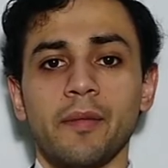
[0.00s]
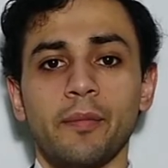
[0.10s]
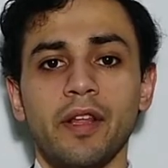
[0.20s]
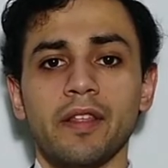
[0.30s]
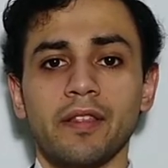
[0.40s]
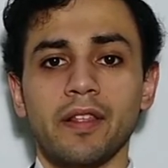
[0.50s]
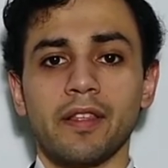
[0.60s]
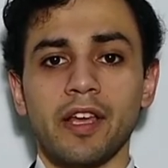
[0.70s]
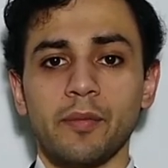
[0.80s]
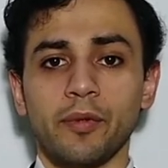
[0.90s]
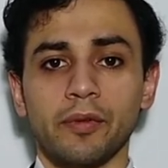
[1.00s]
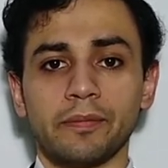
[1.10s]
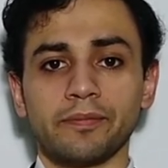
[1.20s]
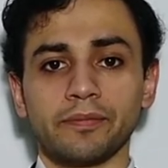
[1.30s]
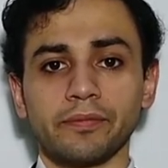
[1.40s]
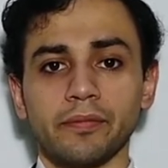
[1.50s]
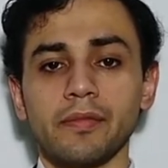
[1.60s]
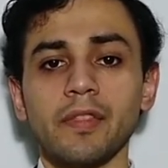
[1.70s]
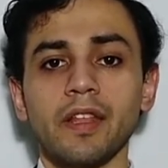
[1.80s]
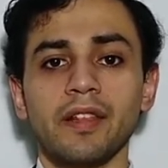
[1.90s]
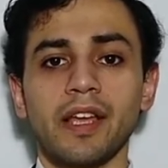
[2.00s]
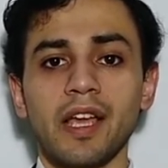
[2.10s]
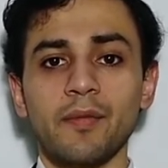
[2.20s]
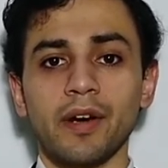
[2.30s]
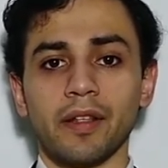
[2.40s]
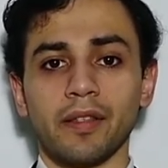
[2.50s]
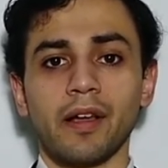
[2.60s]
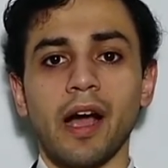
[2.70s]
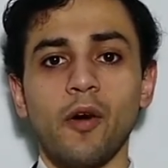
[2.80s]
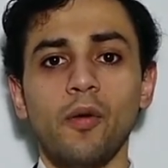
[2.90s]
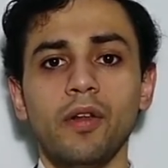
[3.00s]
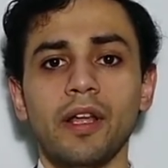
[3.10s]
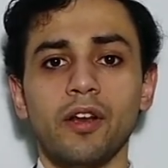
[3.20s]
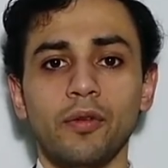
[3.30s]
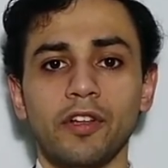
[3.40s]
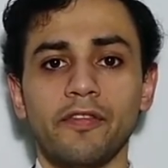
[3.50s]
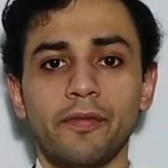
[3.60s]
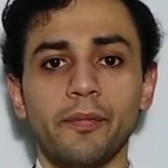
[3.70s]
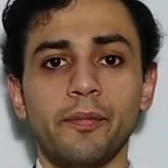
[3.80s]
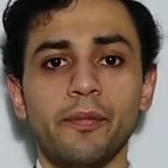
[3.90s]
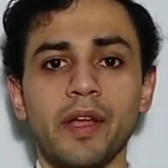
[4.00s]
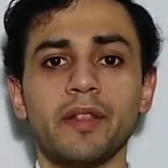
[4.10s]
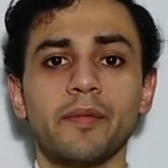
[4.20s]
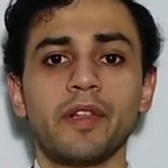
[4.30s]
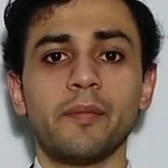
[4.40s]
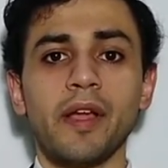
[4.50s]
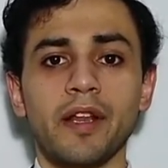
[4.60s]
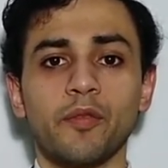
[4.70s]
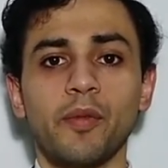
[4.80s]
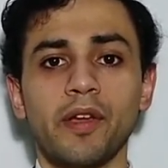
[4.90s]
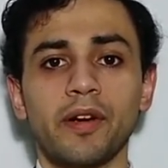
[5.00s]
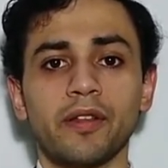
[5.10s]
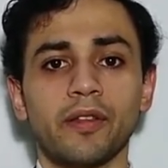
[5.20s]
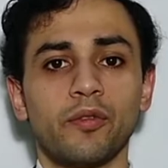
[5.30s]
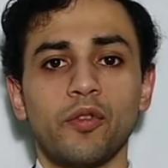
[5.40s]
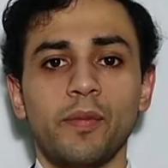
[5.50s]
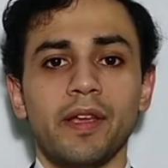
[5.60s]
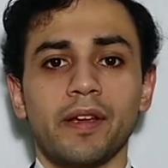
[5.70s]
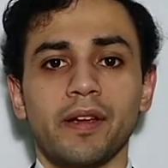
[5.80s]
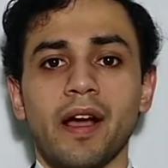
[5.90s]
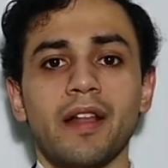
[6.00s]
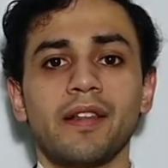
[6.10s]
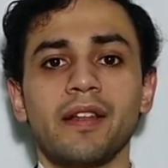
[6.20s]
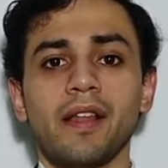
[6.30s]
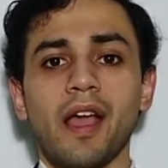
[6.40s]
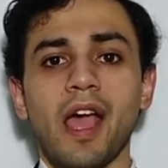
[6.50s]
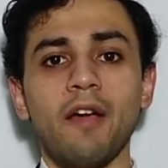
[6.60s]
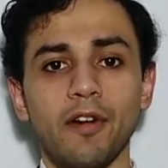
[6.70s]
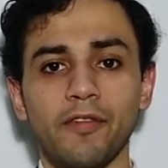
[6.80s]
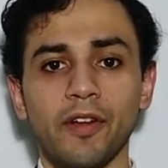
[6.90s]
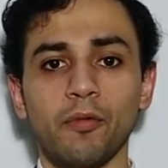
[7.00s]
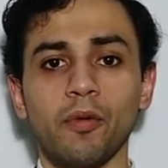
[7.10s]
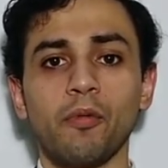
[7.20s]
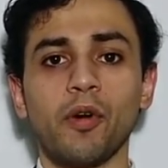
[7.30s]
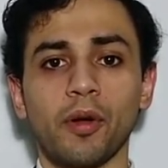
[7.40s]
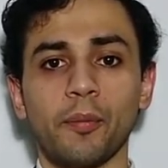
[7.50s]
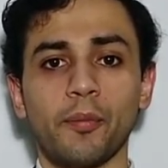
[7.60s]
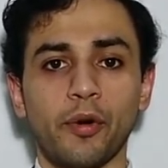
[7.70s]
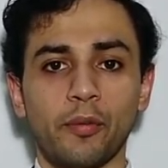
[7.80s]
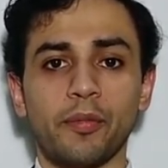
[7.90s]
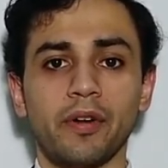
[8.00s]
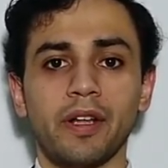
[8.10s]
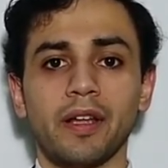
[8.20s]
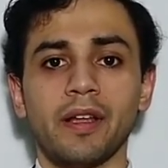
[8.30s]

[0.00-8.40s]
please disable the cameras. Only allow the main speaker to speak and then everything will work properly.